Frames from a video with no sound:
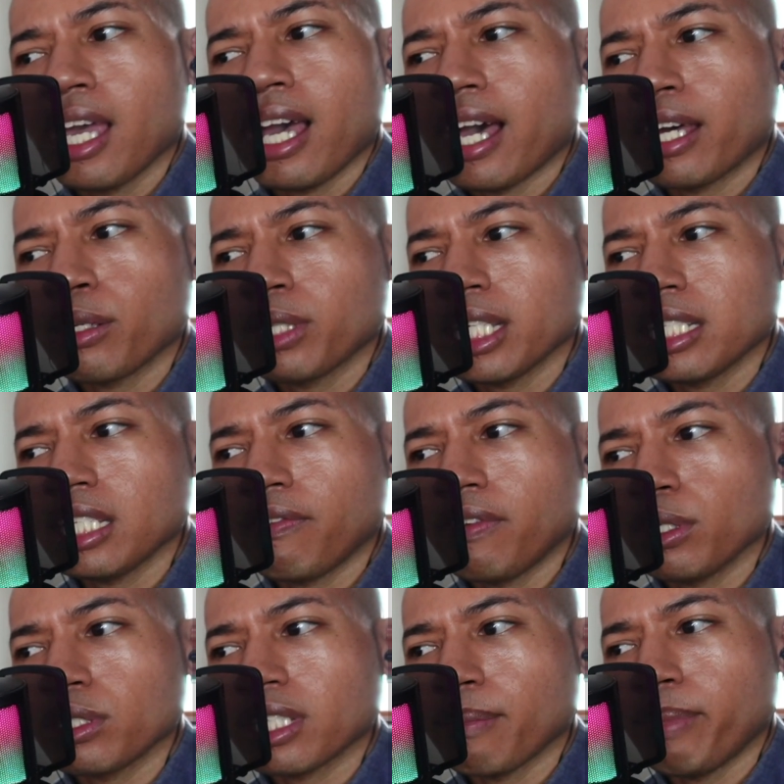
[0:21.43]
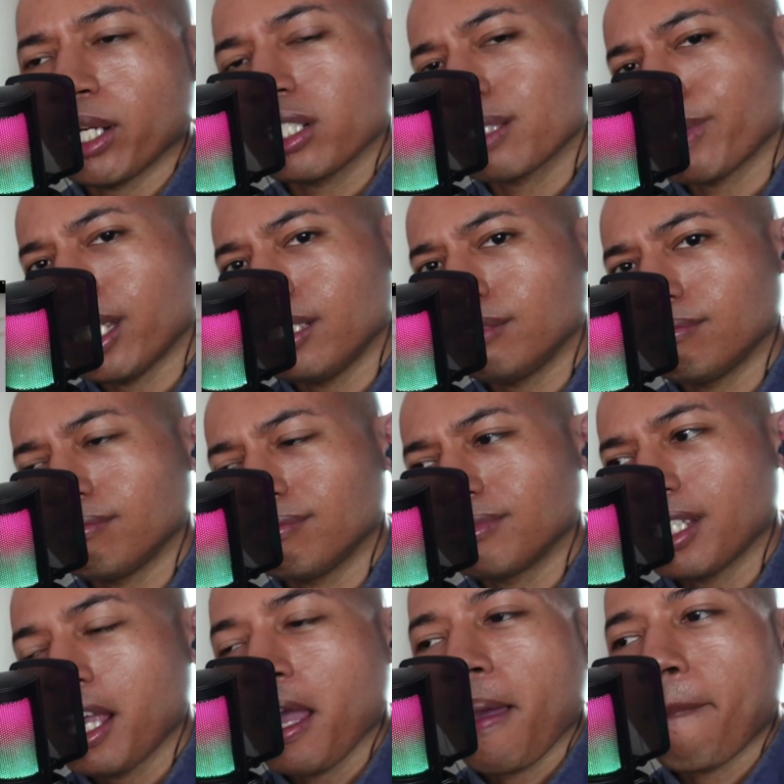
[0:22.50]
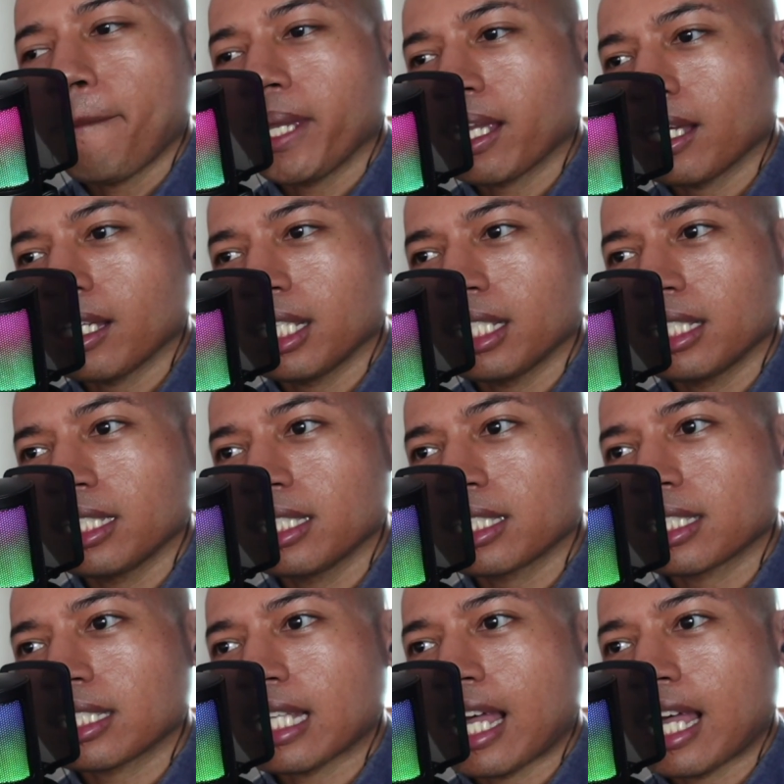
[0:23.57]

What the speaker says: don't think she feels embarrassment because